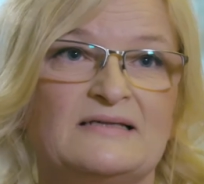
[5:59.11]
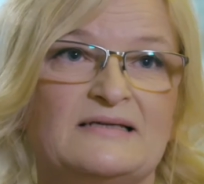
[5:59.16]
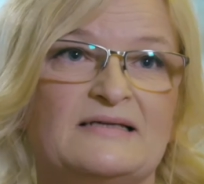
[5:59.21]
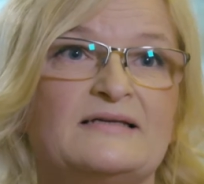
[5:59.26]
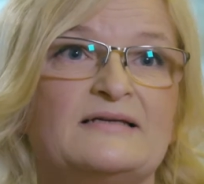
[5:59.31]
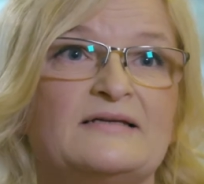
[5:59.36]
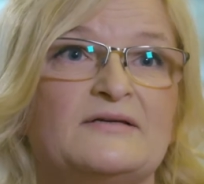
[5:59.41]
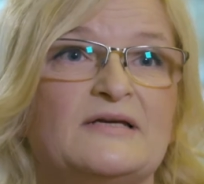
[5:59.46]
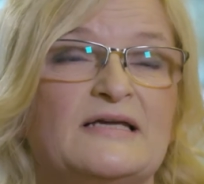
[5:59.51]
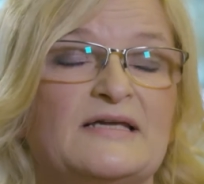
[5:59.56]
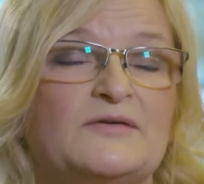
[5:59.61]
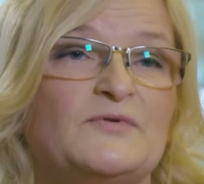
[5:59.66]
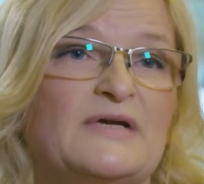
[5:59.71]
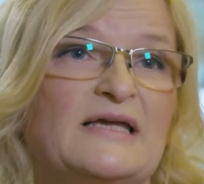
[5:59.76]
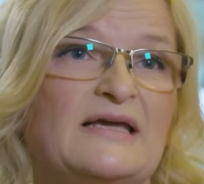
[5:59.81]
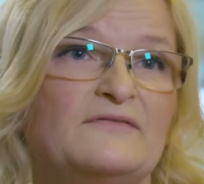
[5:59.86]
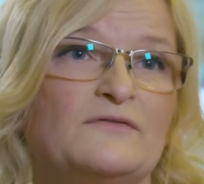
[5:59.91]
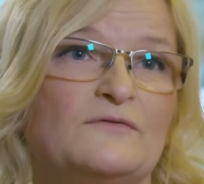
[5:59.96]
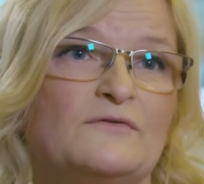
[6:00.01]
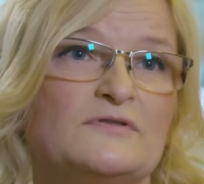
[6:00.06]
And we
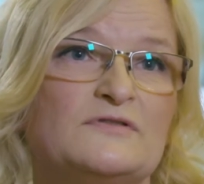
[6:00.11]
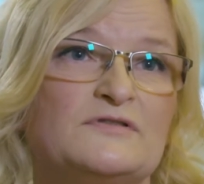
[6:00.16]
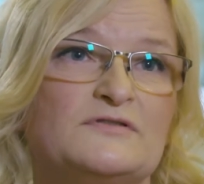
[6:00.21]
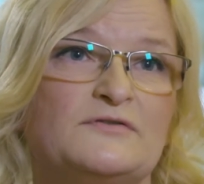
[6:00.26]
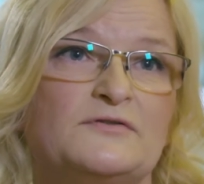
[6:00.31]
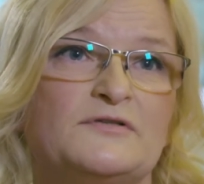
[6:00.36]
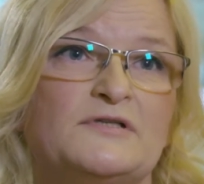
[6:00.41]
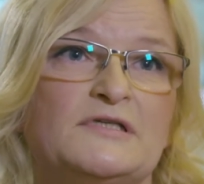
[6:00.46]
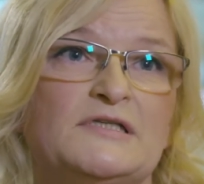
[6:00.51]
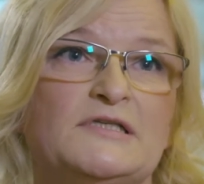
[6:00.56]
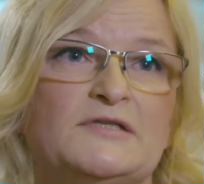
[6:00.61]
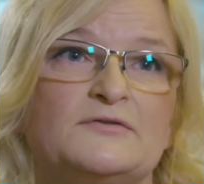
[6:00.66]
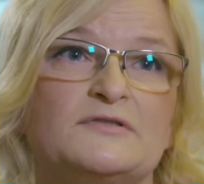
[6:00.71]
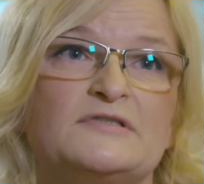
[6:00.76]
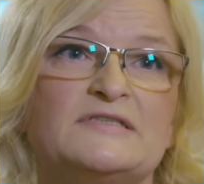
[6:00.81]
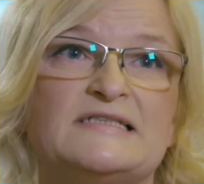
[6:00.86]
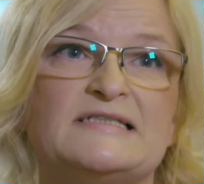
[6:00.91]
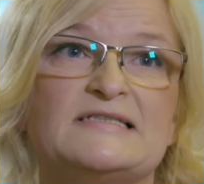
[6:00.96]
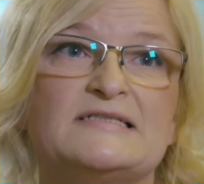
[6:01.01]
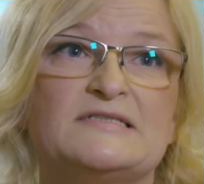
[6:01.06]
have also
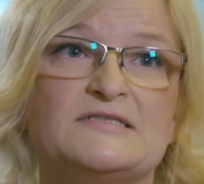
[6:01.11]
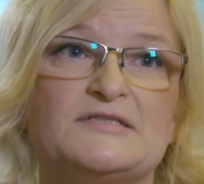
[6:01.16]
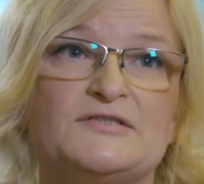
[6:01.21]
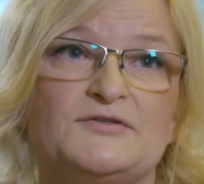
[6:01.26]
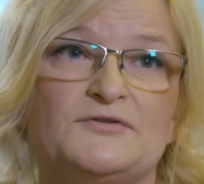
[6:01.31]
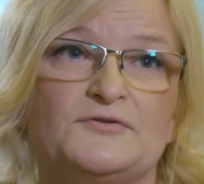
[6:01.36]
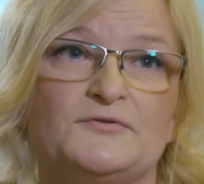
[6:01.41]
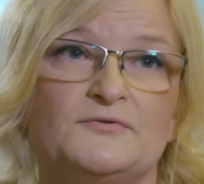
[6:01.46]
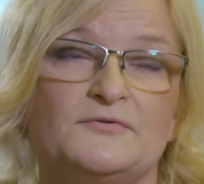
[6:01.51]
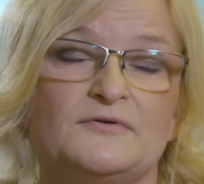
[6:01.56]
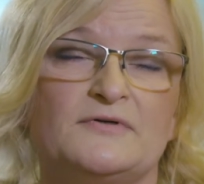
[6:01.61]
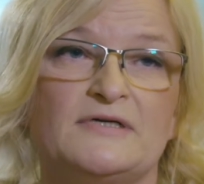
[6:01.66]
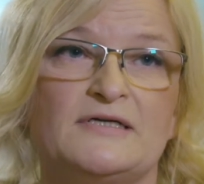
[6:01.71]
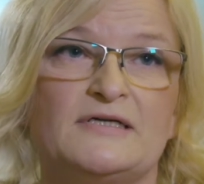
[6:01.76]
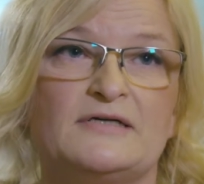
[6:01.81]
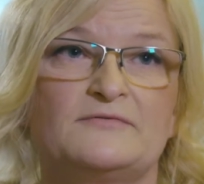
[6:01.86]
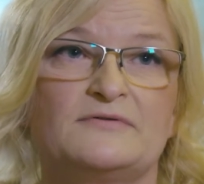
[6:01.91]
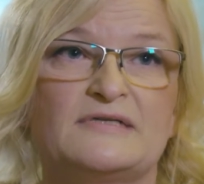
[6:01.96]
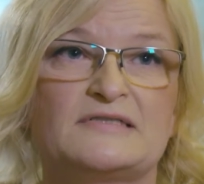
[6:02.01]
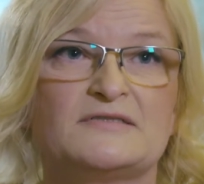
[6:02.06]
looked into
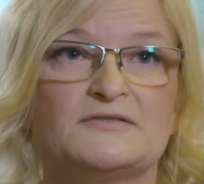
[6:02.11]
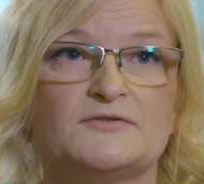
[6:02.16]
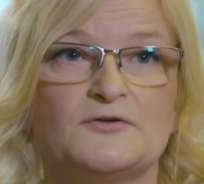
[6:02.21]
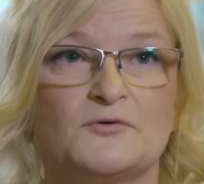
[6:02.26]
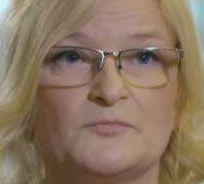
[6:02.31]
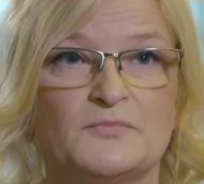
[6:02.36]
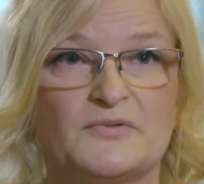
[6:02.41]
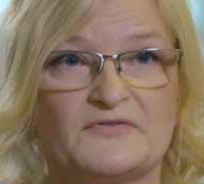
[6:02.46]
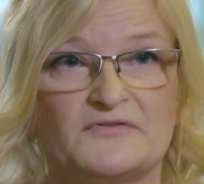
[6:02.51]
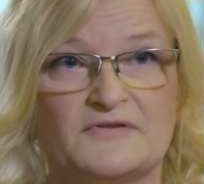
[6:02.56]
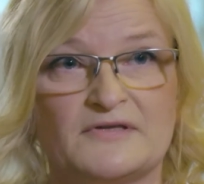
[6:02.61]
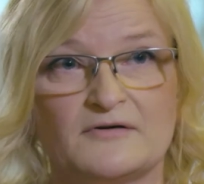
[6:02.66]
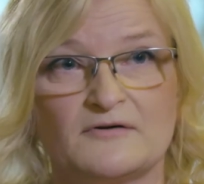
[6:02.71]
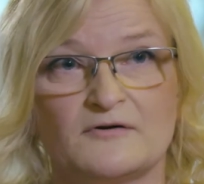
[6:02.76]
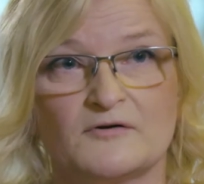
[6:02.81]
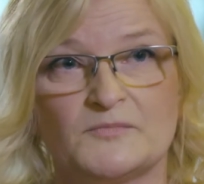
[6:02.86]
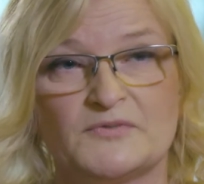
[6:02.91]
retinopathy or